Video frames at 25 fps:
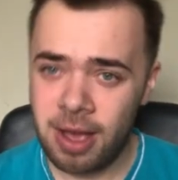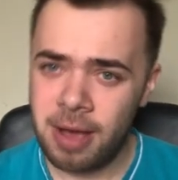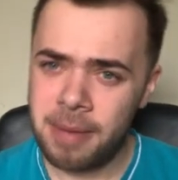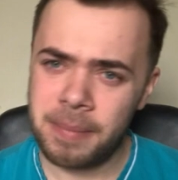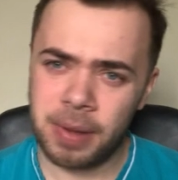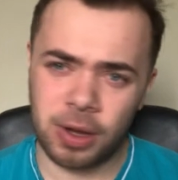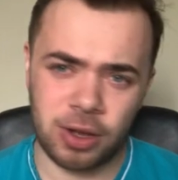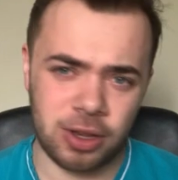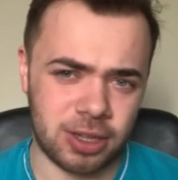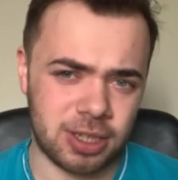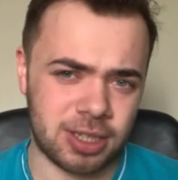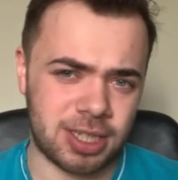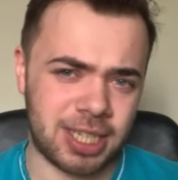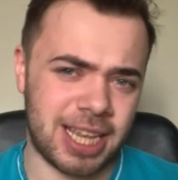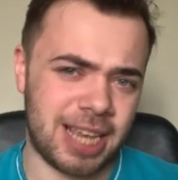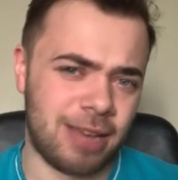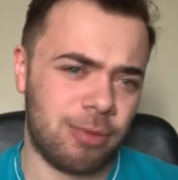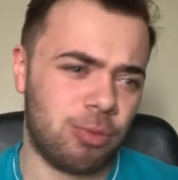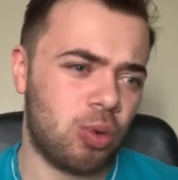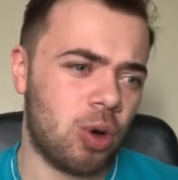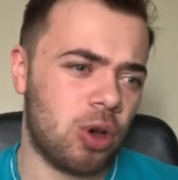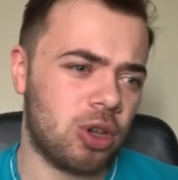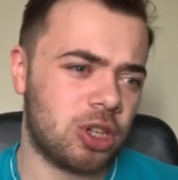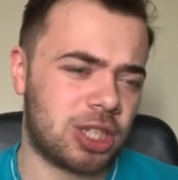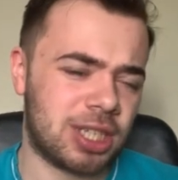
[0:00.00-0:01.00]
because he
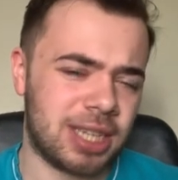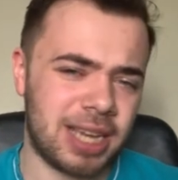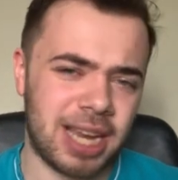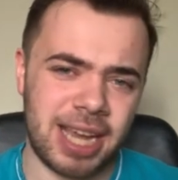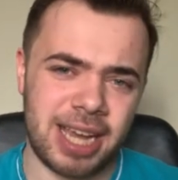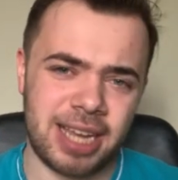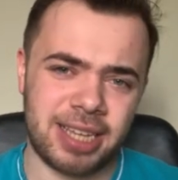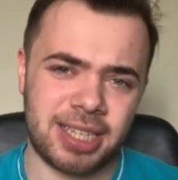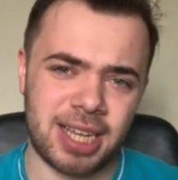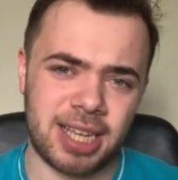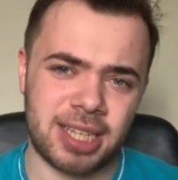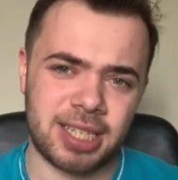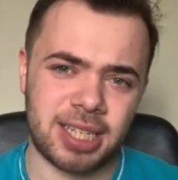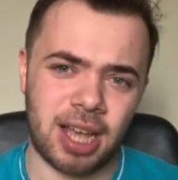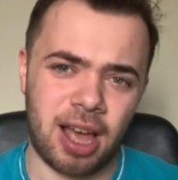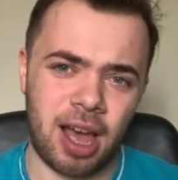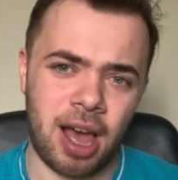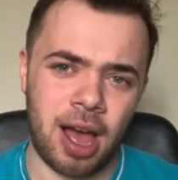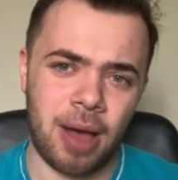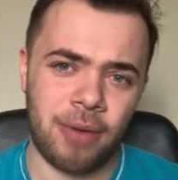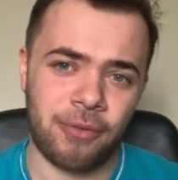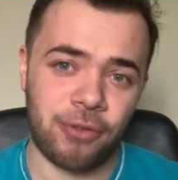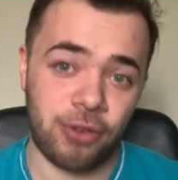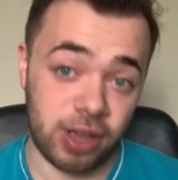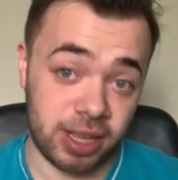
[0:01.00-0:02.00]
was needed
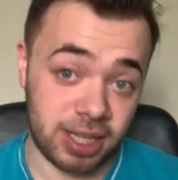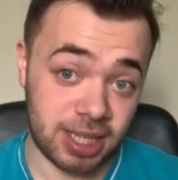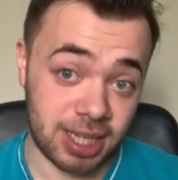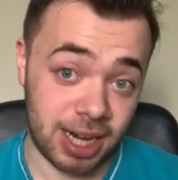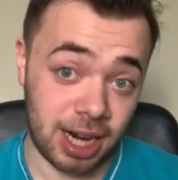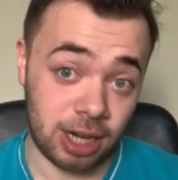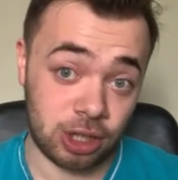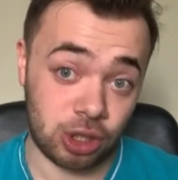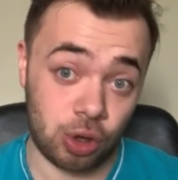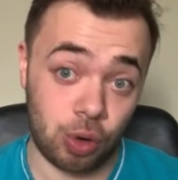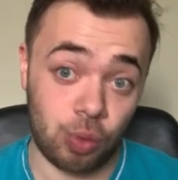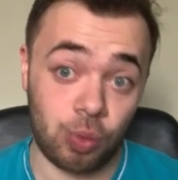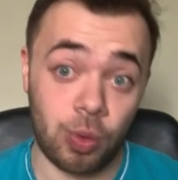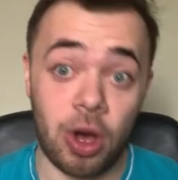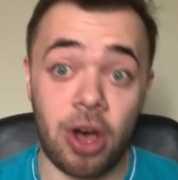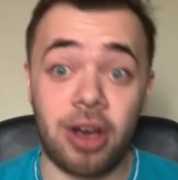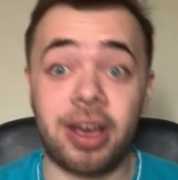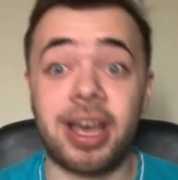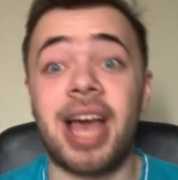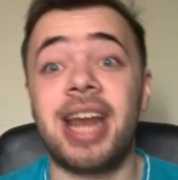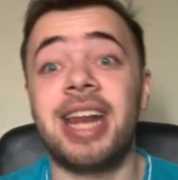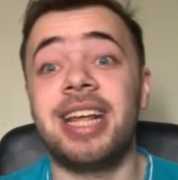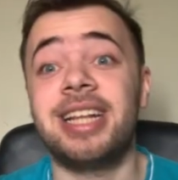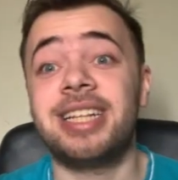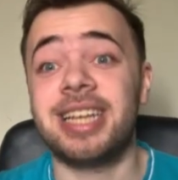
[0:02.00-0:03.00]
for international work
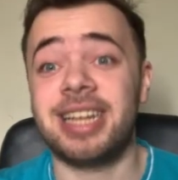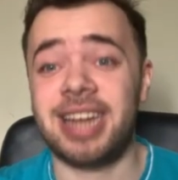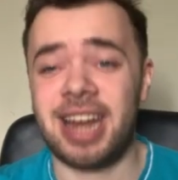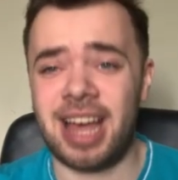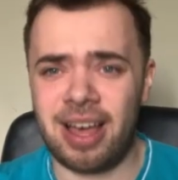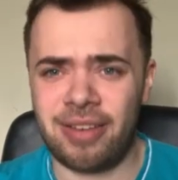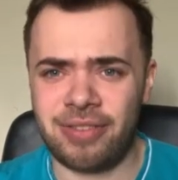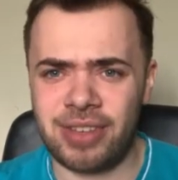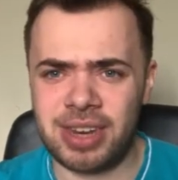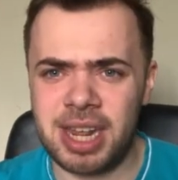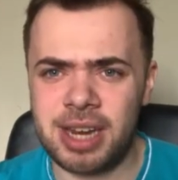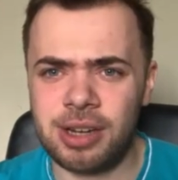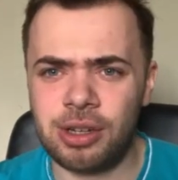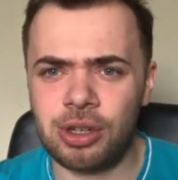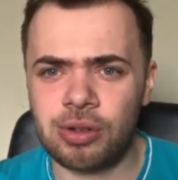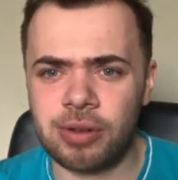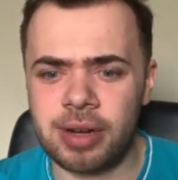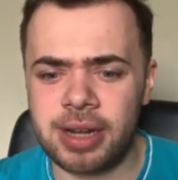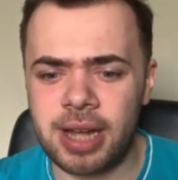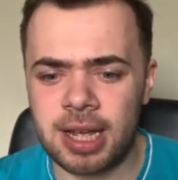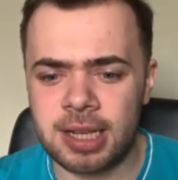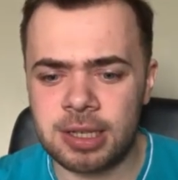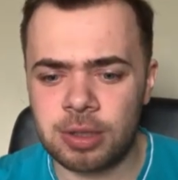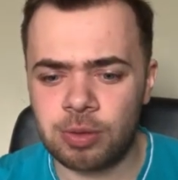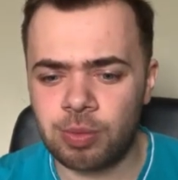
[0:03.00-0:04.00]
and he did have an
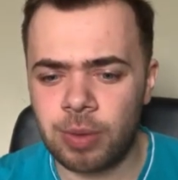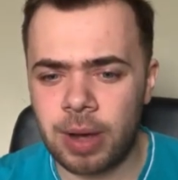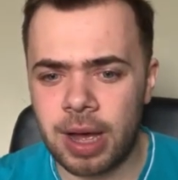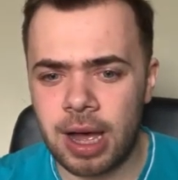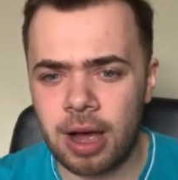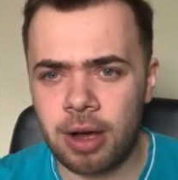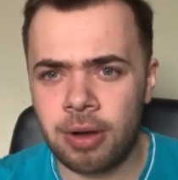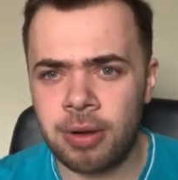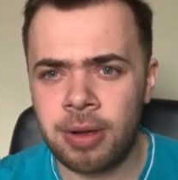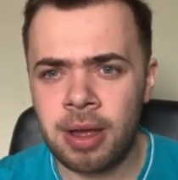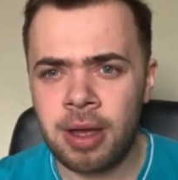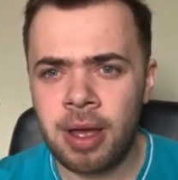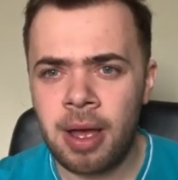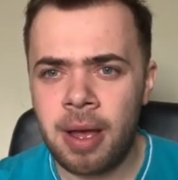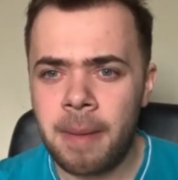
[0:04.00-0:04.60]
injury as well.